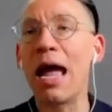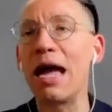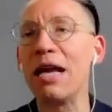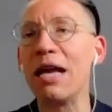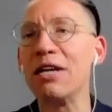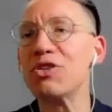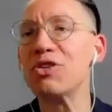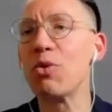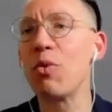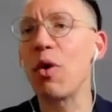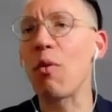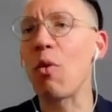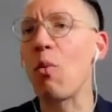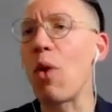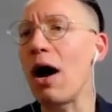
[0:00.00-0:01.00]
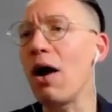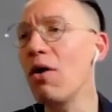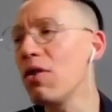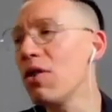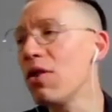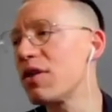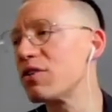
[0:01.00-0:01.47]
And so
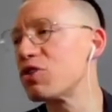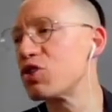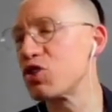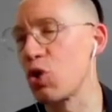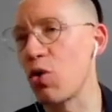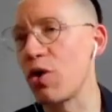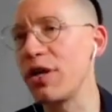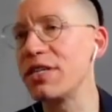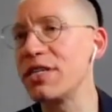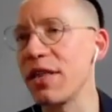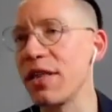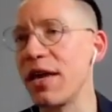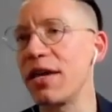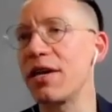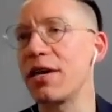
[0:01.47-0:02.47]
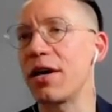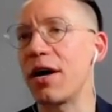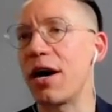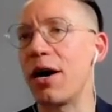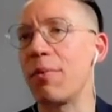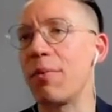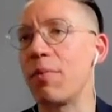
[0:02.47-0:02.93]
while stories like
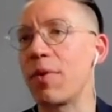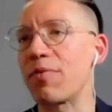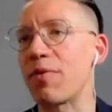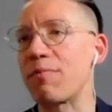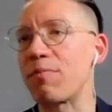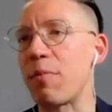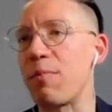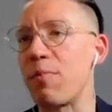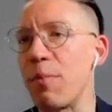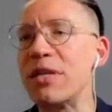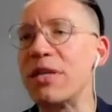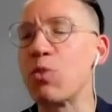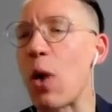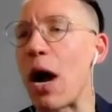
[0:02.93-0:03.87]
um, Ms.